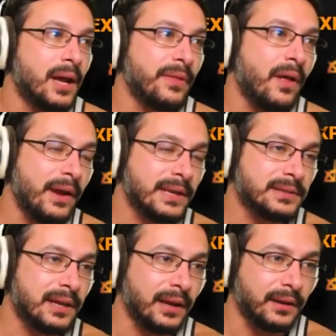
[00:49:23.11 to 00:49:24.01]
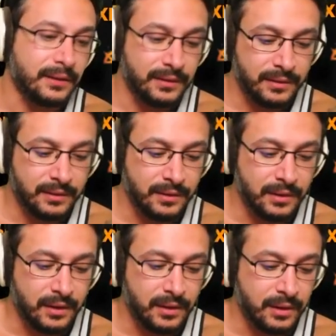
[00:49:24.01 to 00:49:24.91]
Thalia is like
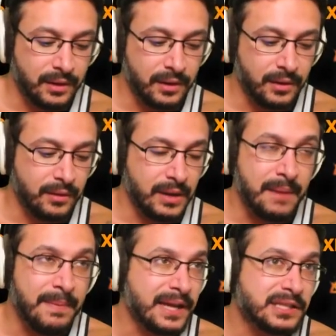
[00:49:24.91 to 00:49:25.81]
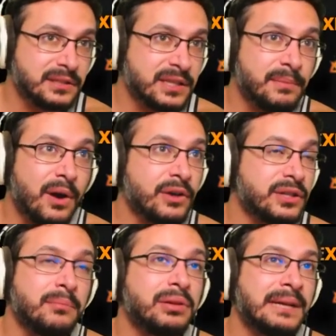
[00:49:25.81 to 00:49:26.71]
makes some cards
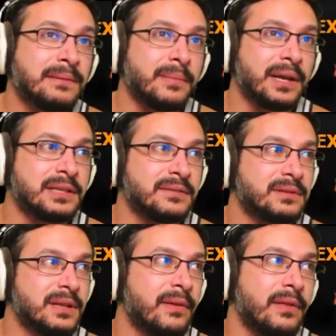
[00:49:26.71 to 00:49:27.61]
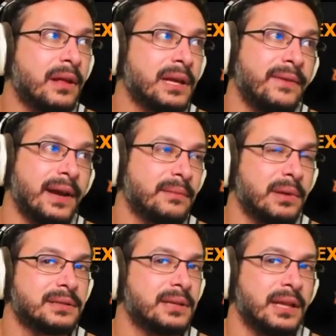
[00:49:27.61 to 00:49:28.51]
unplayable because of the Thalia effect
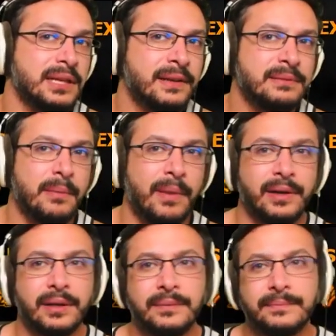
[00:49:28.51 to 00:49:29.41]
plus at least Spellbinder.